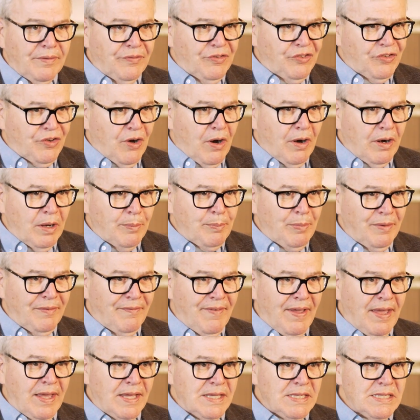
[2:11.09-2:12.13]
of startup
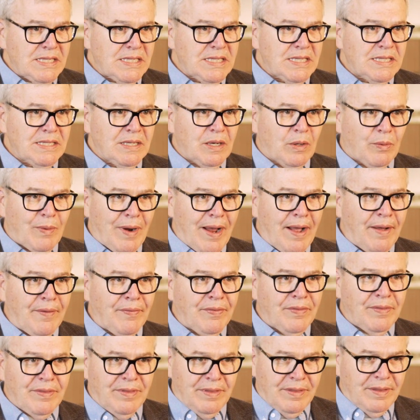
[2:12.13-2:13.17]
events
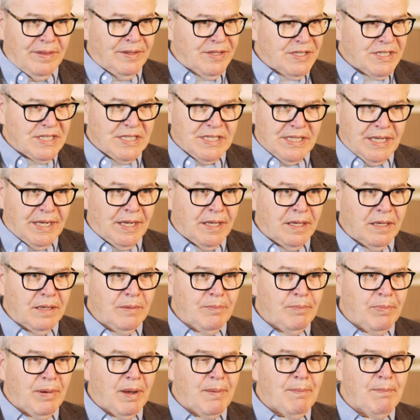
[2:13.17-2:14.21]
around the city,
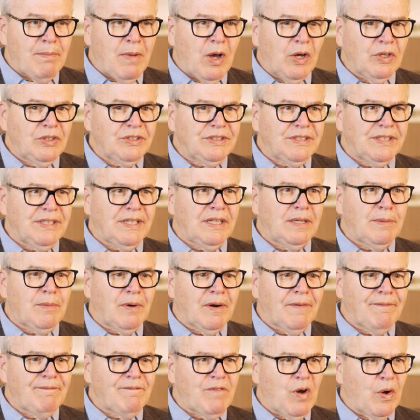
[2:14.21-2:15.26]
but most of them
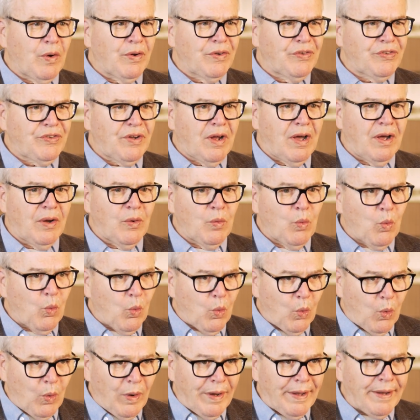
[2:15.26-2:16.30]
are focused
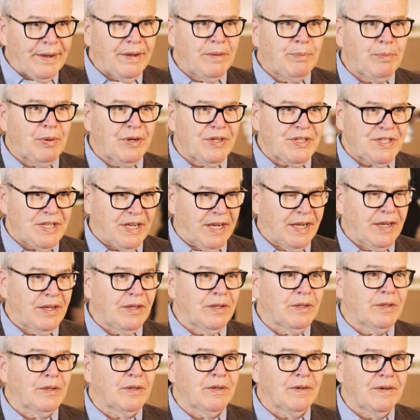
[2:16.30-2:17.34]
on one
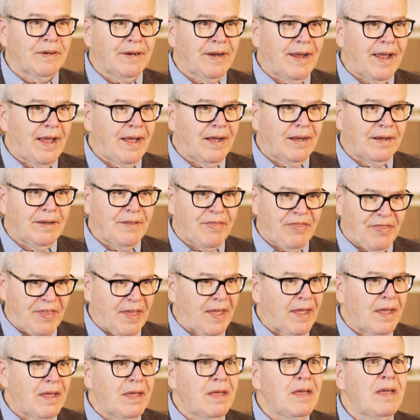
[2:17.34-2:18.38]
particular
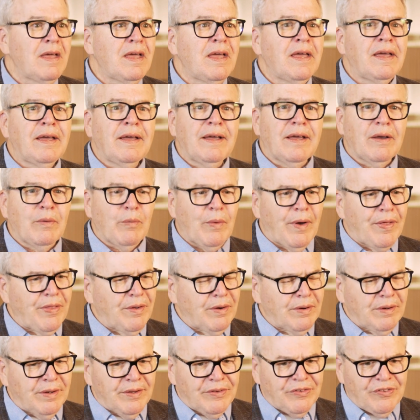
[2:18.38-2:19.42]
thing,
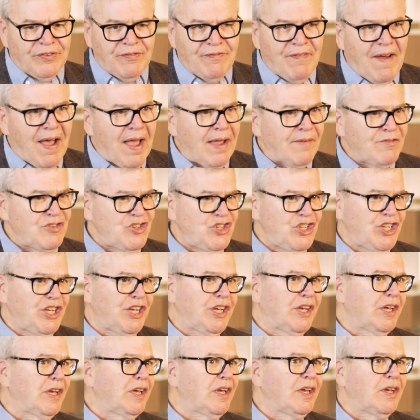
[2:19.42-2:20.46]
whether it's
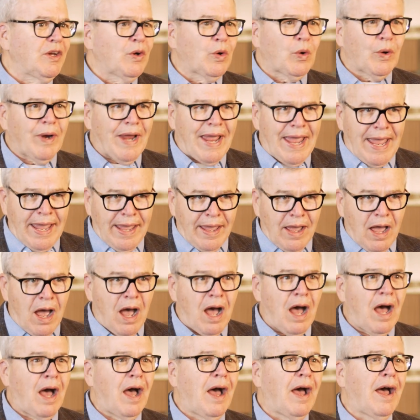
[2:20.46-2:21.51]
5G or
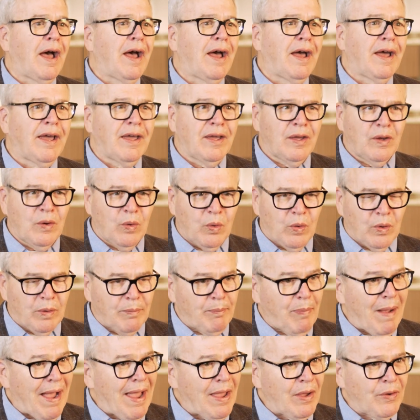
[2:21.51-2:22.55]
AI or
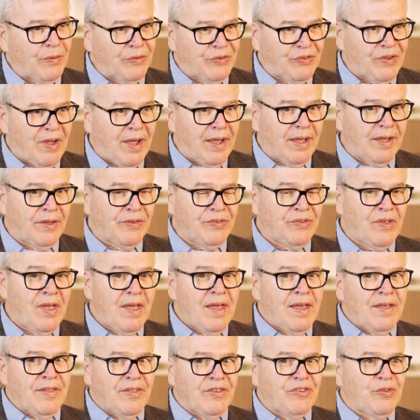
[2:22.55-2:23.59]
bioscience.
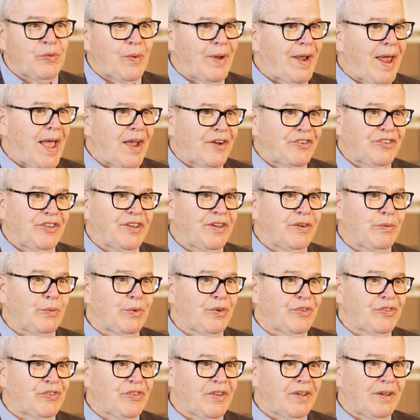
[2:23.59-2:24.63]
This one actually
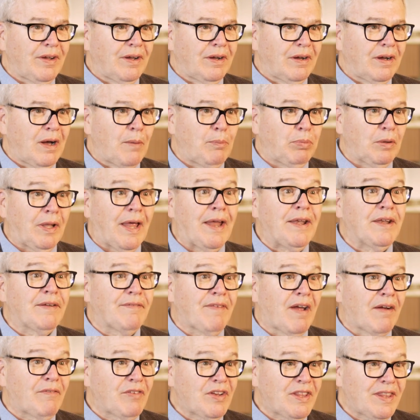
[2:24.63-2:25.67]
was a blend
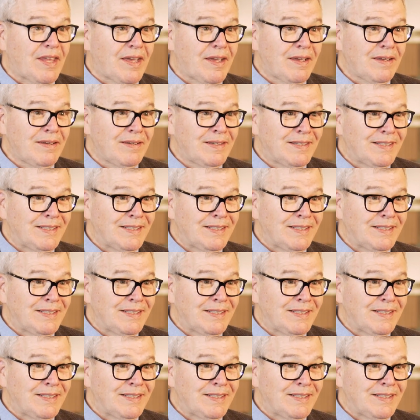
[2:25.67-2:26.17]
of everything.